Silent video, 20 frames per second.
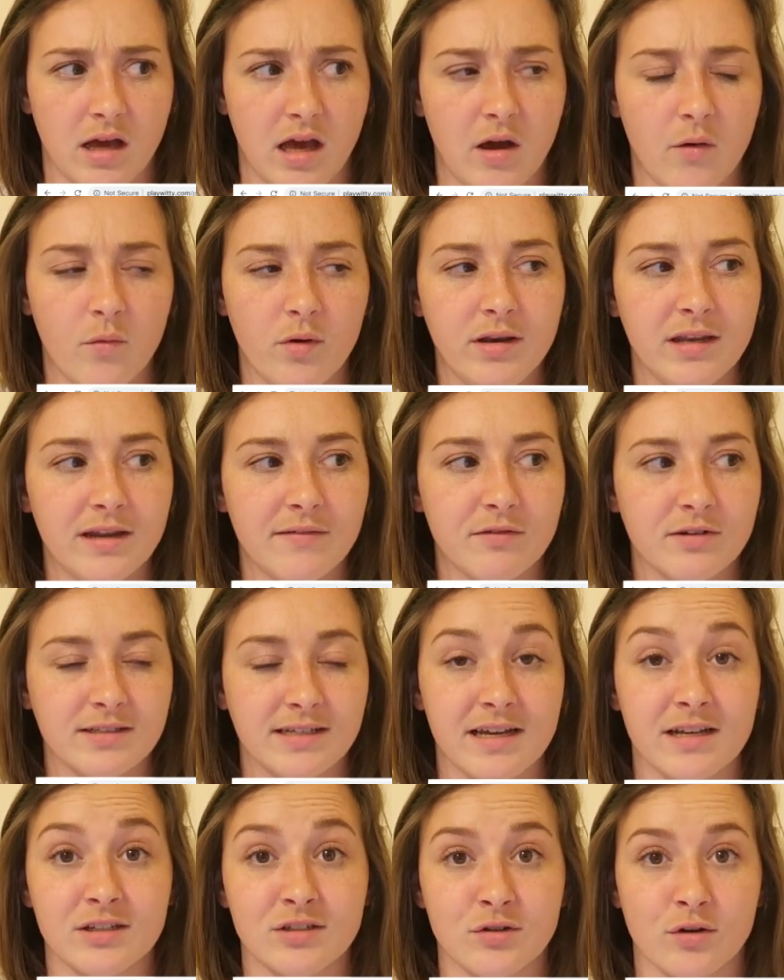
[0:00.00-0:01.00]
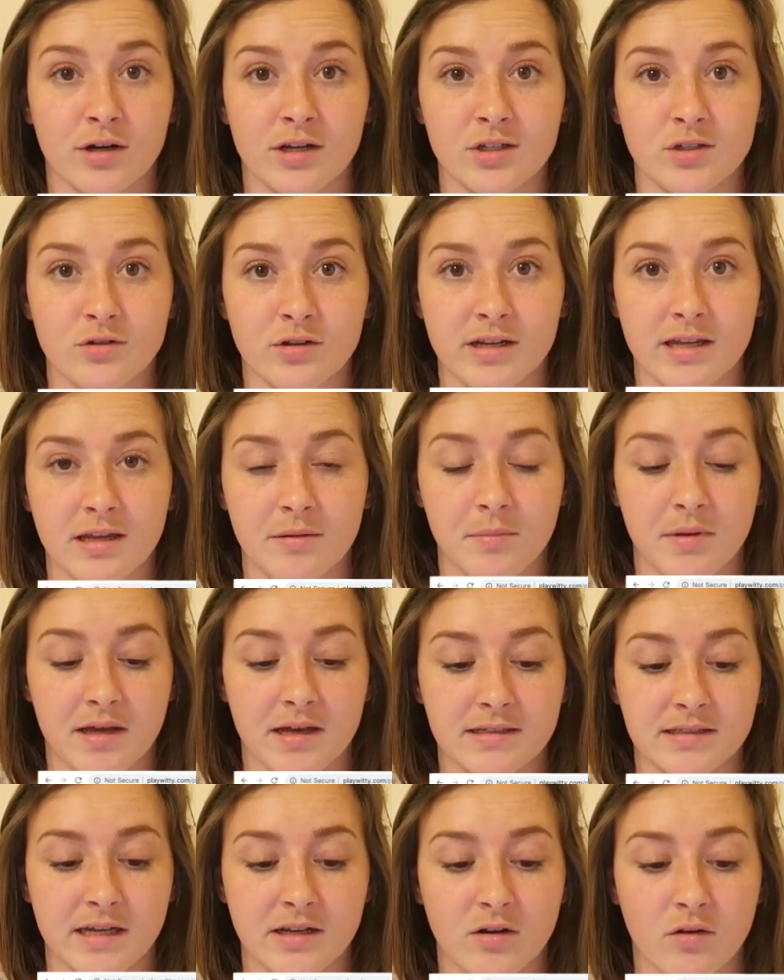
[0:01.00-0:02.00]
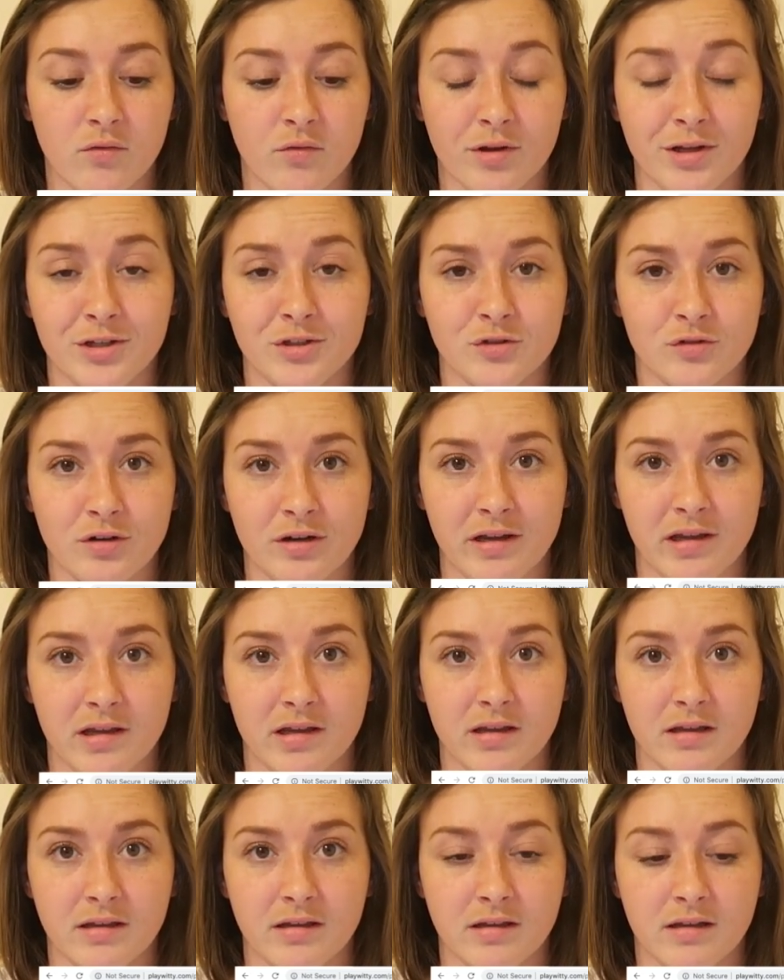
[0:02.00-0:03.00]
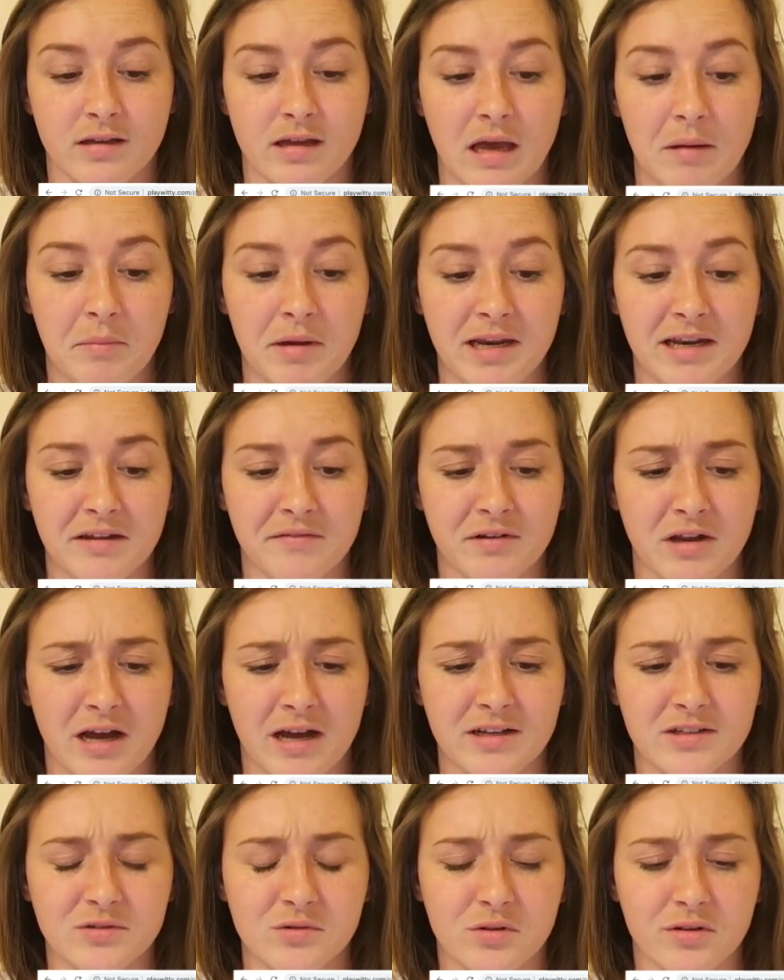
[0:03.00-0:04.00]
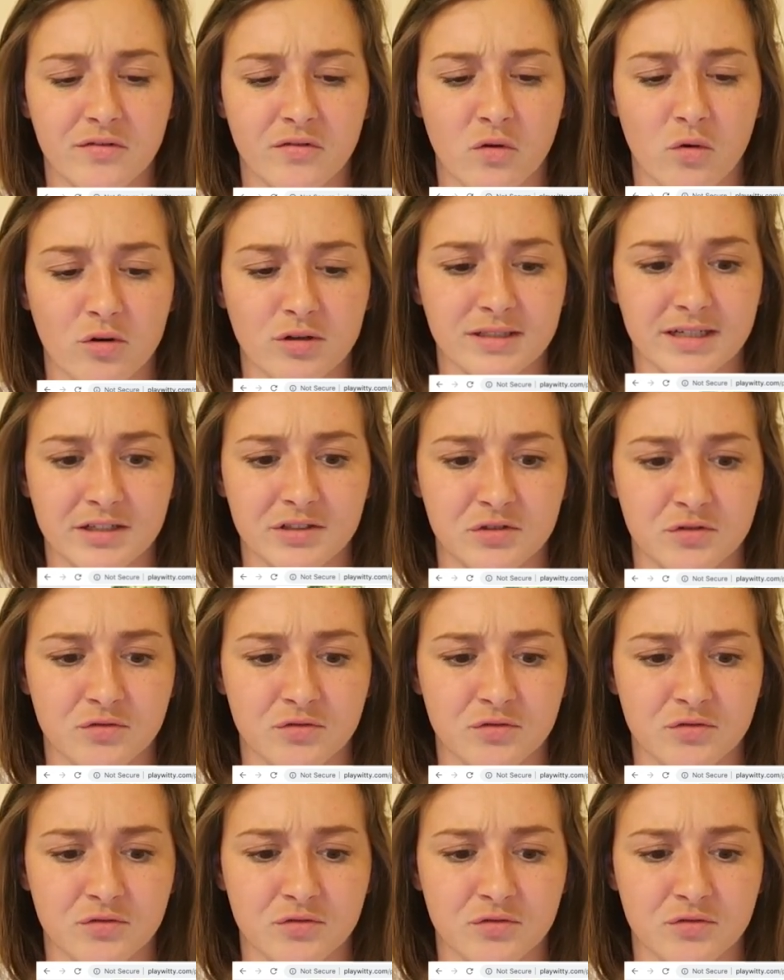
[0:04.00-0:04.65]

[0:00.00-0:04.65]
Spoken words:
I would never say I started drinking, because I don't really drink. I mean, in high school, of course, I